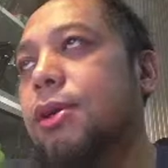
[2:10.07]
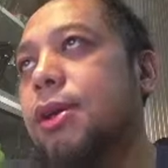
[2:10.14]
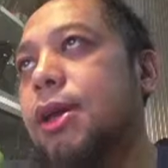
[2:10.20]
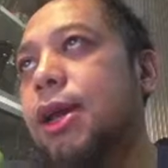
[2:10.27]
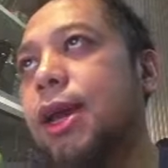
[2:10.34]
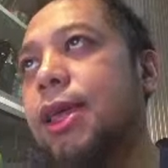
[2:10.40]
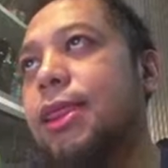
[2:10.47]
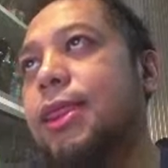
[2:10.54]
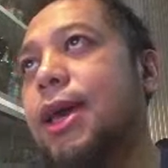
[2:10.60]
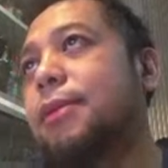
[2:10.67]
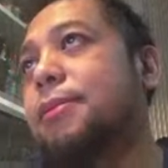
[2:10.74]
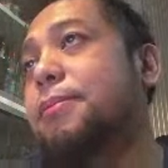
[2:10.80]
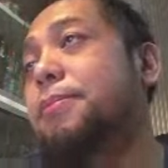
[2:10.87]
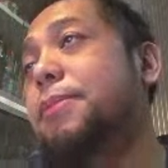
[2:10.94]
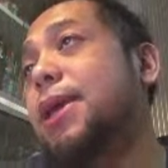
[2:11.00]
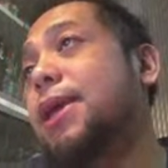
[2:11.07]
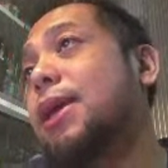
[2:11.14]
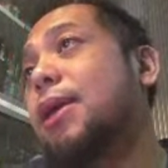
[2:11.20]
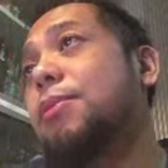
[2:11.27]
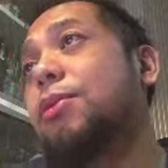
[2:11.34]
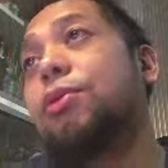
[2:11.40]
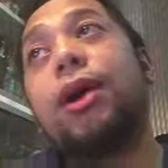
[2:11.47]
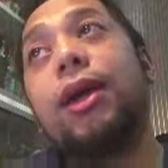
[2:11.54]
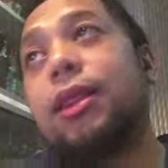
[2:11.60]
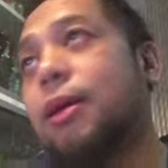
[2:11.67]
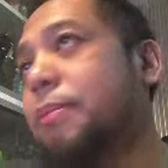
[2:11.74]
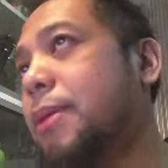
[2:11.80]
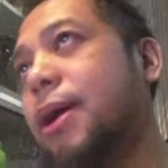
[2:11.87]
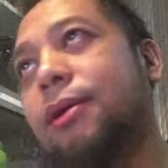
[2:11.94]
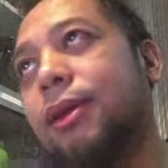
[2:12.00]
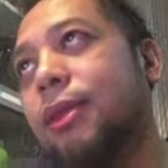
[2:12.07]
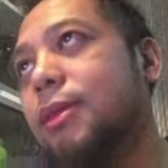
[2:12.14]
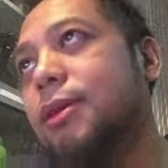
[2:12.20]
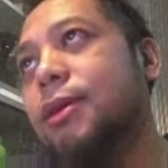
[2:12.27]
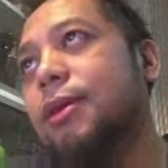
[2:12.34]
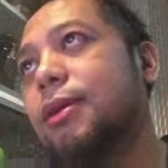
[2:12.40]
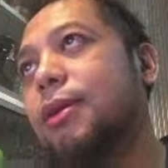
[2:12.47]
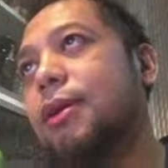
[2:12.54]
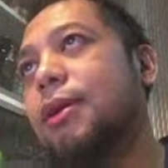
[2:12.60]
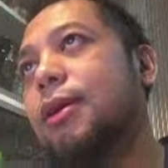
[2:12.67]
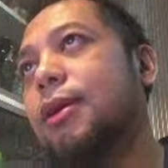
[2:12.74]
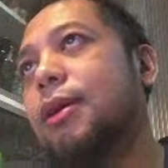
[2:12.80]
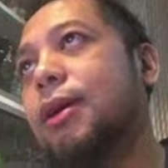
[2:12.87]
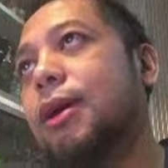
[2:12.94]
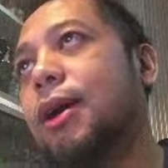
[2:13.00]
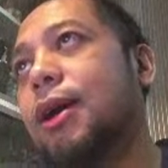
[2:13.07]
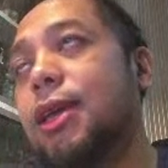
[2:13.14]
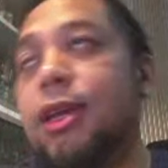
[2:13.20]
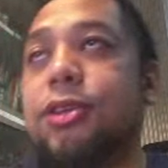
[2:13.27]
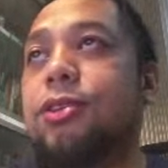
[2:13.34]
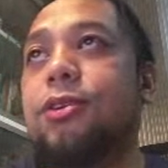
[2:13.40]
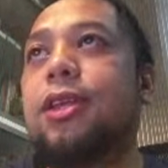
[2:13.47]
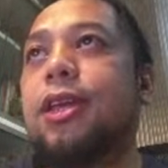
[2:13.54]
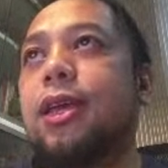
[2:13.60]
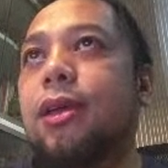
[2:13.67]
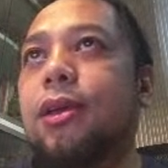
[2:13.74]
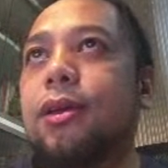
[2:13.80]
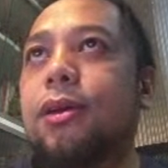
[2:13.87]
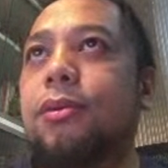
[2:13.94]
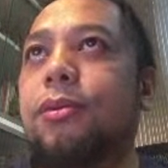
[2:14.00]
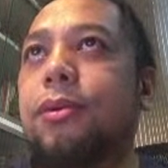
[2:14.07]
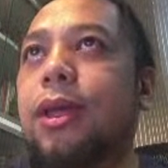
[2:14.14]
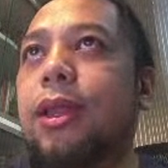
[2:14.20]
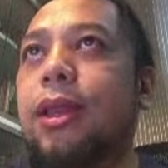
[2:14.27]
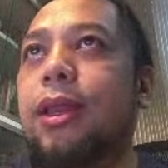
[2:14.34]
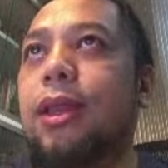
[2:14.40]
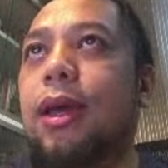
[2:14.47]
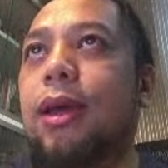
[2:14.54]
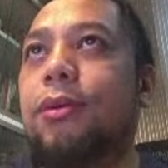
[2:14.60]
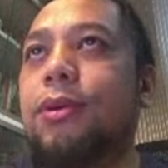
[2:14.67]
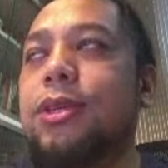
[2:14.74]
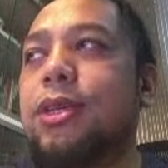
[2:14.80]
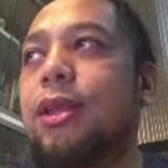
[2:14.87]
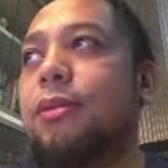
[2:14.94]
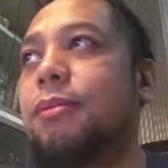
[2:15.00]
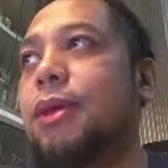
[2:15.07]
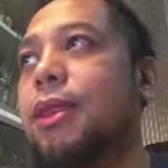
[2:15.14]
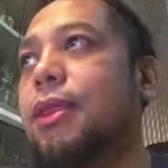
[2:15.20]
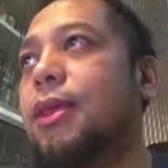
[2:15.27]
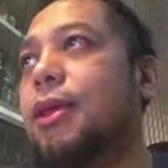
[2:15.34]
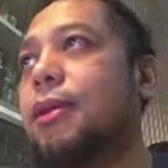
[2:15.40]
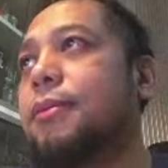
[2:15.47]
And that became quite apparent yesterday when I was in a meeting.